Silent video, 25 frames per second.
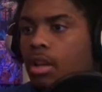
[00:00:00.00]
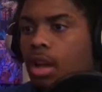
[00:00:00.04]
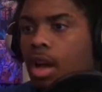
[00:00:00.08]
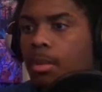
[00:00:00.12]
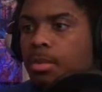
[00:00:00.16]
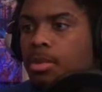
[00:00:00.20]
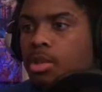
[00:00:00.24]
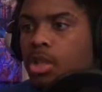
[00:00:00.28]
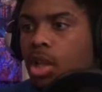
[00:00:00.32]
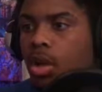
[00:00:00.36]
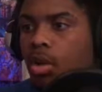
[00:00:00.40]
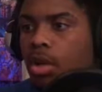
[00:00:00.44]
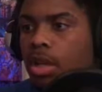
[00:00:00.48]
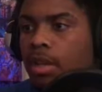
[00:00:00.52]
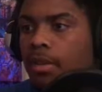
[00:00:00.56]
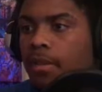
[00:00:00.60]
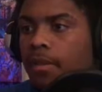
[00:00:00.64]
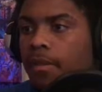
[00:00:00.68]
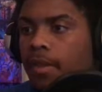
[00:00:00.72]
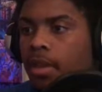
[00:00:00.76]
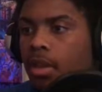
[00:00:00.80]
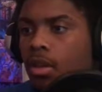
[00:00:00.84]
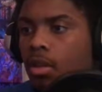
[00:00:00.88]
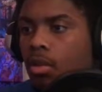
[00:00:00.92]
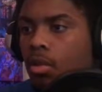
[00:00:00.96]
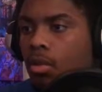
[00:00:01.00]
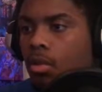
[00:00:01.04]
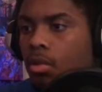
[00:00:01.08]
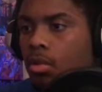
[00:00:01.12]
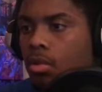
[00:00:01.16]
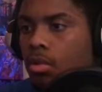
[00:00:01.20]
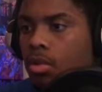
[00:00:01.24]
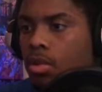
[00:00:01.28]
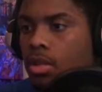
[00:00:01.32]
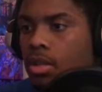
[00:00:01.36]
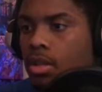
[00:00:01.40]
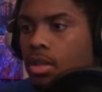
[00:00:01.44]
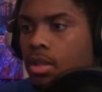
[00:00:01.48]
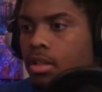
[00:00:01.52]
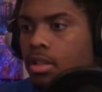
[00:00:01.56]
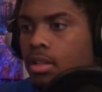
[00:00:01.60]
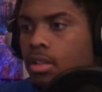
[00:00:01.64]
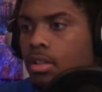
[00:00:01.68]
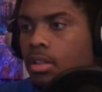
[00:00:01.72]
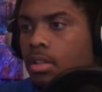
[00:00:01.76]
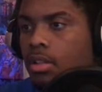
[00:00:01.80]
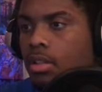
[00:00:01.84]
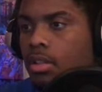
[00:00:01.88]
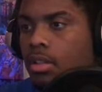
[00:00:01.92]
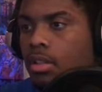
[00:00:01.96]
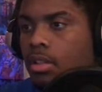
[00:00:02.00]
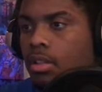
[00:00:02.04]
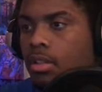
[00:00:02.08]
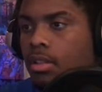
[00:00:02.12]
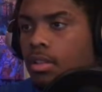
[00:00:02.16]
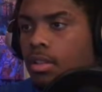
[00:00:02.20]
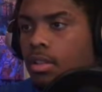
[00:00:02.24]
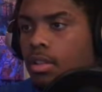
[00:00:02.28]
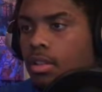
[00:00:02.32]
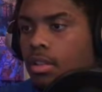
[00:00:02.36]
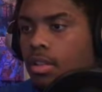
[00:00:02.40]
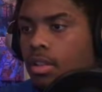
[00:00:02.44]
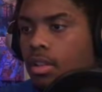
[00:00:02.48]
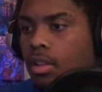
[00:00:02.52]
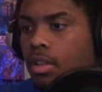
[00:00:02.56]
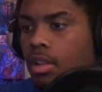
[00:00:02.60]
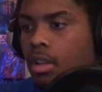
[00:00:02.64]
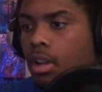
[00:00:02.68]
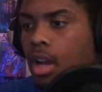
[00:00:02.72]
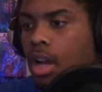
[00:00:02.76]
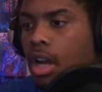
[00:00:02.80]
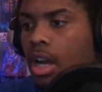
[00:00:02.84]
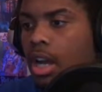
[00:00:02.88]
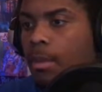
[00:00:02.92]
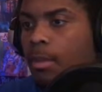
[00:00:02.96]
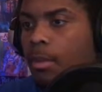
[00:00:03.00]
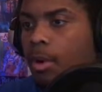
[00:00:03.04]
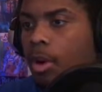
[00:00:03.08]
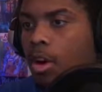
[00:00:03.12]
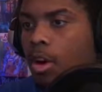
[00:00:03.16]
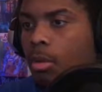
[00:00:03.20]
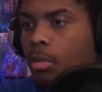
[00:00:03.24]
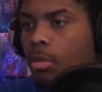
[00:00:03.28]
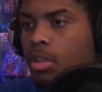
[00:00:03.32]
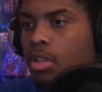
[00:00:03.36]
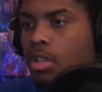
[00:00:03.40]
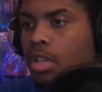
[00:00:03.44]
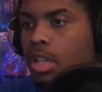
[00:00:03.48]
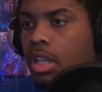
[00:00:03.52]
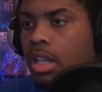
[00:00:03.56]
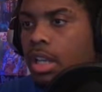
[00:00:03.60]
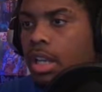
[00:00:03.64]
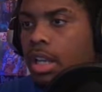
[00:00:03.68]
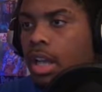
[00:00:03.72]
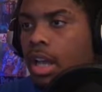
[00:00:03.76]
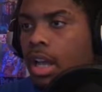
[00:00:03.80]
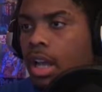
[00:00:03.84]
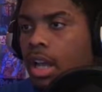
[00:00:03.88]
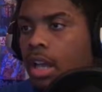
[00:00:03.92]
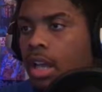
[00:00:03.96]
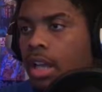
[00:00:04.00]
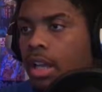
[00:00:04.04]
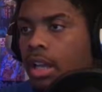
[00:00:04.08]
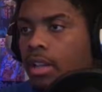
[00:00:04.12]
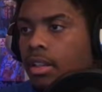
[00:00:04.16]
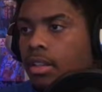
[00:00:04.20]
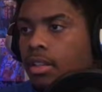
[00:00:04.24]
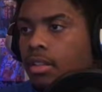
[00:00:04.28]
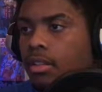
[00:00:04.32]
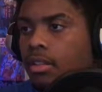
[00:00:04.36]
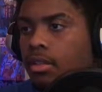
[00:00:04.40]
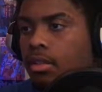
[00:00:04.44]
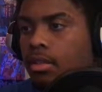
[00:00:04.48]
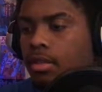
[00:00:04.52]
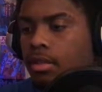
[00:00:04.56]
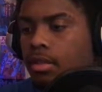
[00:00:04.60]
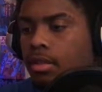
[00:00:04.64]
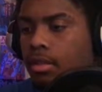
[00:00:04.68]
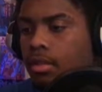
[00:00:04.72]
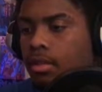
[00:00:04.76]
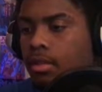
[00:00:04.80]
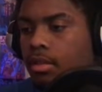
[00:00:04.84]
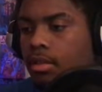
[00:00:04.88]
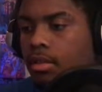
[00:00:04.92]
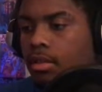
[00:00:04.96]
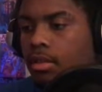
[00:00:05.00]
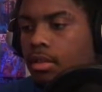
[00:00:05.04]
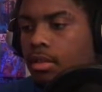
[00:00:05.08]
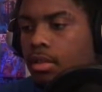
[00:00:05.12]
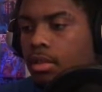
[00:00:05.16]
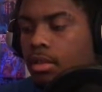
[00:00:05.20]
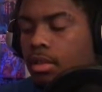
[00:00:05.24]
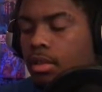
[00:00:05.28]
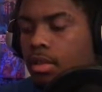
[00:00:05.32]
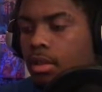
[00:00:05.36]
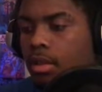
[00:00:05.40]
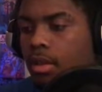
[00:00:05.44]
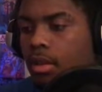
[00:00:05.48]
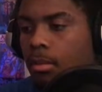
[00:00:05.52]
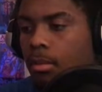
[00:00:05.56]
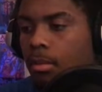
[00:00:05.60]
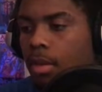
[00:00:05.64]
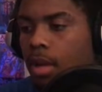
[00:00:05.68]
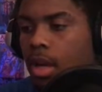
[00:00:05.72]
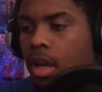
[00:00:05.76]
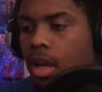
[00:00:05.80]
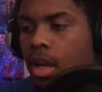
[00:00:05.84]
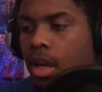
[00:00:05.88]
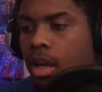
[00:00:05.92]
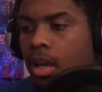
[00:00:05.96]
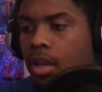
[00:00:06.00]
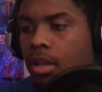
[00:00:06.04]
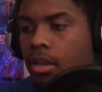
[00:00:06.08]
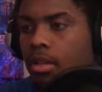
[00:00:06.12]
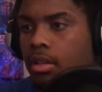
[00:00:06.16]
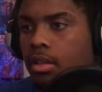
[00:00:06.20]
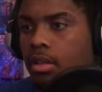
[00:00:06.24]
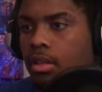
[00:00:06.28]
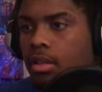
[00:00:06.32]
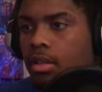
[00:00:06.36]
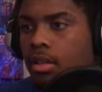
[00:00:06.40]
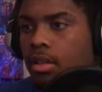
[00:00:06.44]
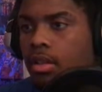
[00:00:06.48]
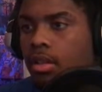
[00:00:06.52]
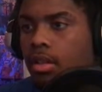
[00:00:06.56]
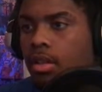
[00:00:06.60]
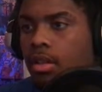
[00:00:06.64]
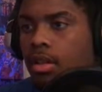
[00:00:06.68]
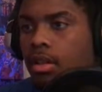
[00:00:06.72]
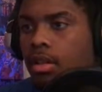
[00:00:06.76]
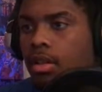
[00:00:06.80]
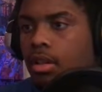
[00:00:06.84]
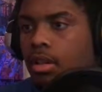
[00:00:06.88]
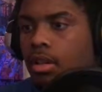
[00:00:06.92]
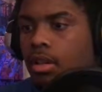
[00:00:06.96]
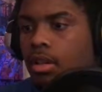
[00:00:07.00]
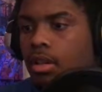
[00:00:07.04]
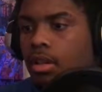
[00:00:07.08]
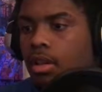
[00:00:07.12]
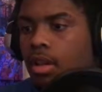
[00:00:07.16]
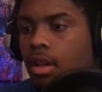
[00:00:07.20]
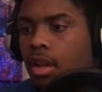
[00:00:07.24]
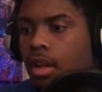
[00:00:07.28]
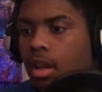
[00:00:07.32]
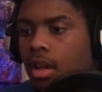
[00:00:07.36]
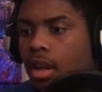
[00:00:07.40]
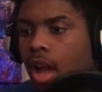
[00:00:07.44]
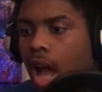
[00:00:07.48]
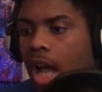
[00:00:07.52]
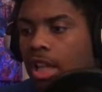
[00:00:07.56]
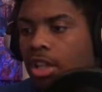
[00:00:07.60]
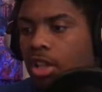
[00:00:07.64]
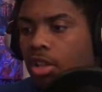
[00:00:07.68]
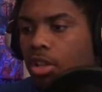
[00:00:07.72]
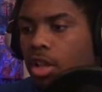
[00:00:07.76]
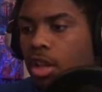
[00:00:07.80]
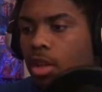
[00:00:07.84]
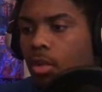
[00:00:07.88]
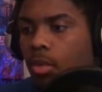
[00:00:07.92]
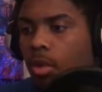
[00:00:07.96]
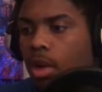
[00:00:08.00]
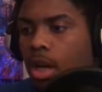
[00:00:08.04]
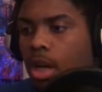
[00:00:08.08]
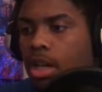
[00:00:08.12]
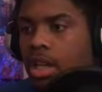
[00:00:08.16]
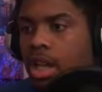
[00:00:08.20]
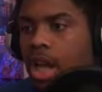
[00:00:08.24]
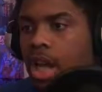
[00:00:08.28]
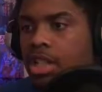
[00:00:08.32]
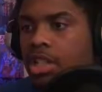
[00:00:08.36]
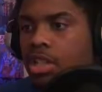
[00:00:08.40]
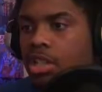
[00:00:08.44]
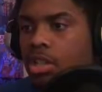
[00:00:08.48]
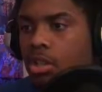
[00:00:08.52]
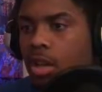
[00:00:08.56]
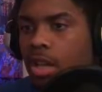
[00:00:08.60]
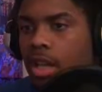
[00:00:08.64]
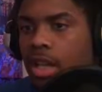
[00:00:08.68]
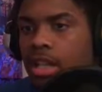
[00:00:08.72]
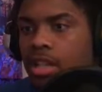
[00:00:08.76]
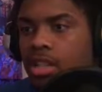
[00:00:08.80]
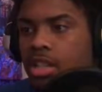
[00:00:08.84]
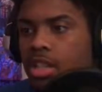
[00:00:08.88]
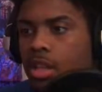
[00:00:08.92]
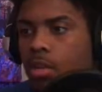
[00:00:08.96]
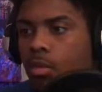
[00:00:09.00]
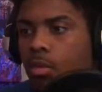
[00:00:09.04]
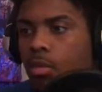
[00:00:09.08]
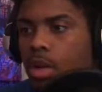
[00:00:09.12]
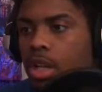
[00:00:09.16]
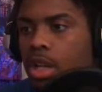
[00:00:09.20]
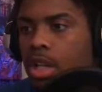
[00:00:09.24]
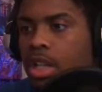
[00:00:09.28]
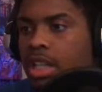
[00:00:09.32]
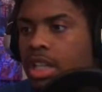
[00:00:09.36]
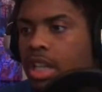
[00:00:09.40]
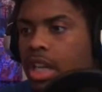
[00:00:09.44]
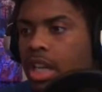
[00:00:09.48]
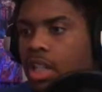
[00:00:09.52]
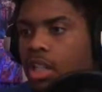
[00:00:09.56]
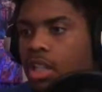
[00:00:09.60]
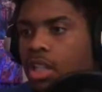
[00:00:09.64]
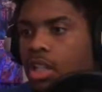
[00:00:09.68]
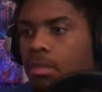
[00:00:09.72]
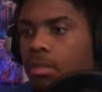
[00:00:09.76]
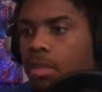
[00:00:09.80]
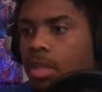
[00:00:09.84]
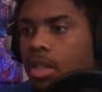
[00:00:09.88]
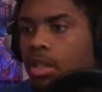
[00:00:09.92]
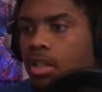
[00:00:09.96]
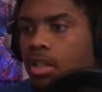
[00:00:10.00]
I'm so confused. I'm almost gonna die. Bruh. I look, He want to die just so I can see what is killing me.